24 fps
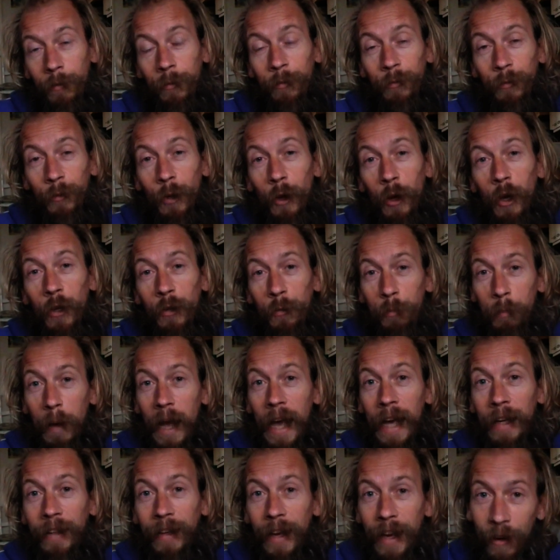not as
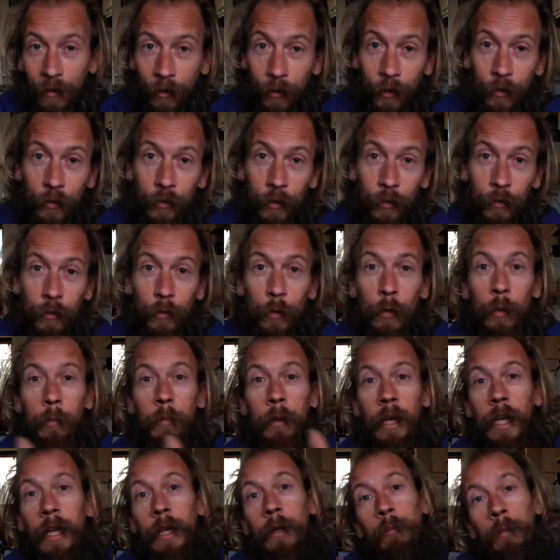bad errors as you were
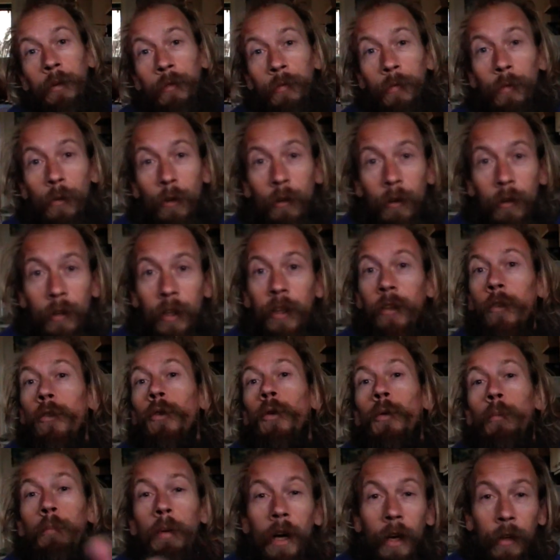making before, and it's
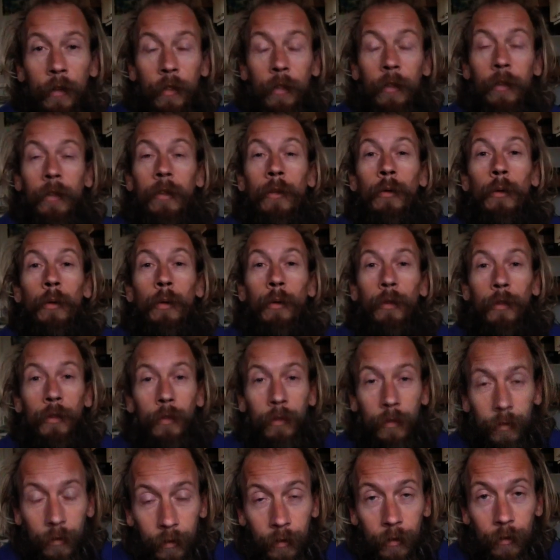all part of the
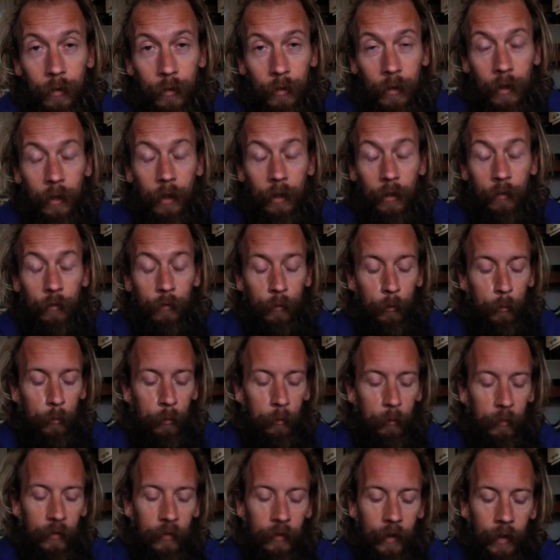course. to learn from the
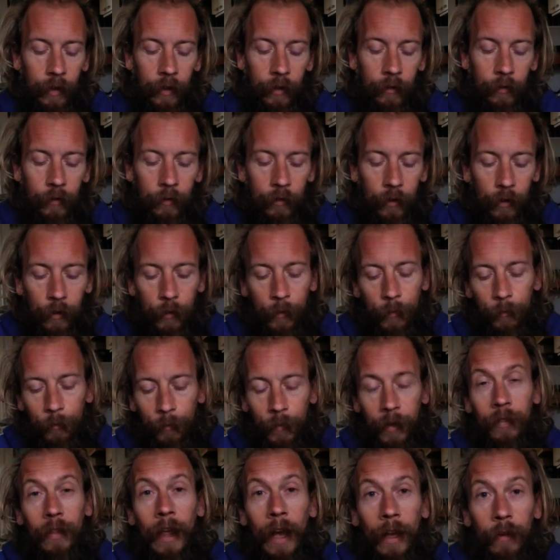mistakes. So
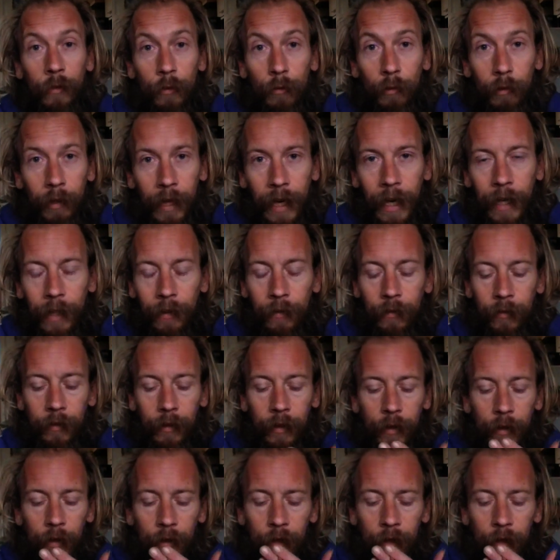that's reality.